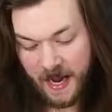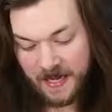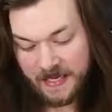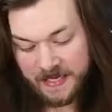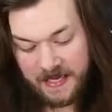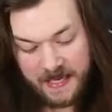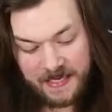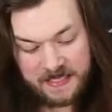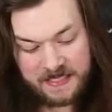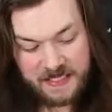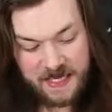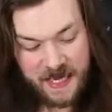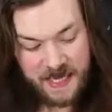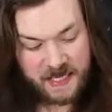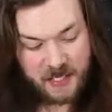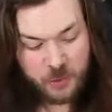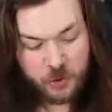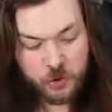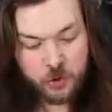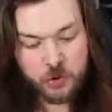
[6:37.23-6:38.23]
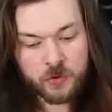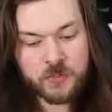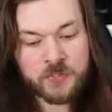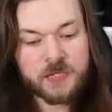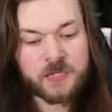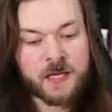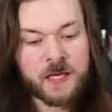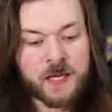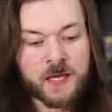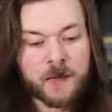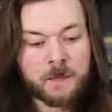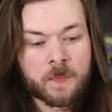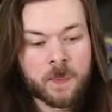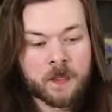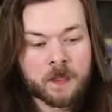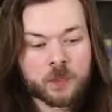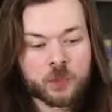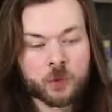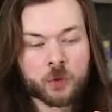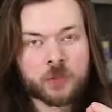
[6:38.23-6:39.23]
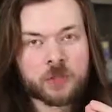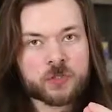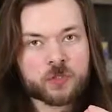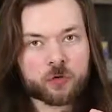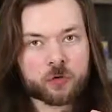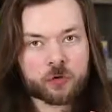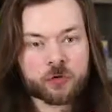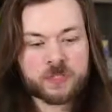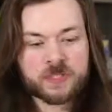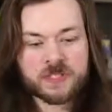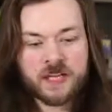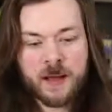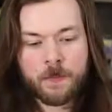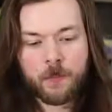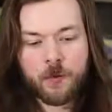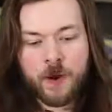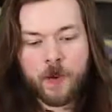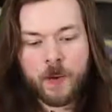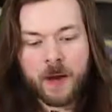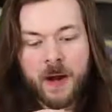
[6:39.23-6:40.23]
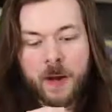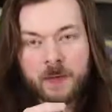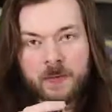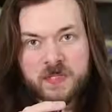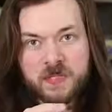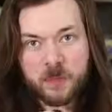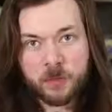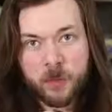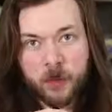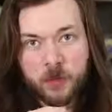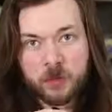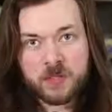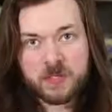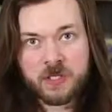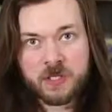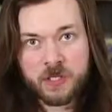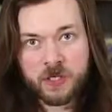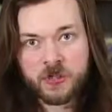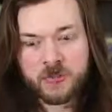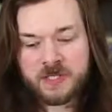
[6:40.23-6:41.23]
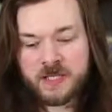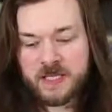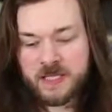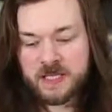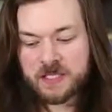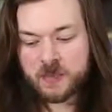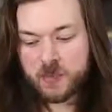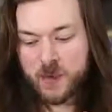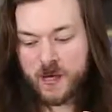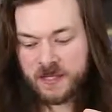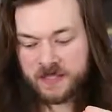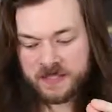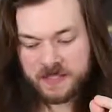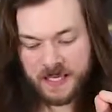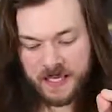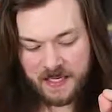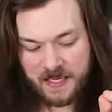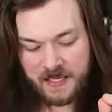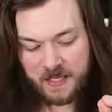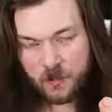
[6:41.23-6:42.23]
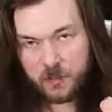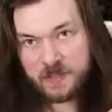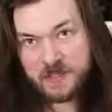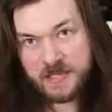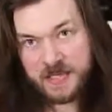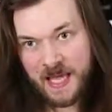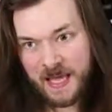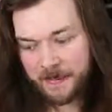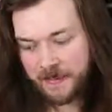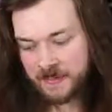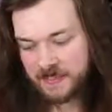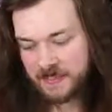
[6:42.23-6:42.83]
I guess I used two screws somewhere where I was supposed to use these ones, and I used them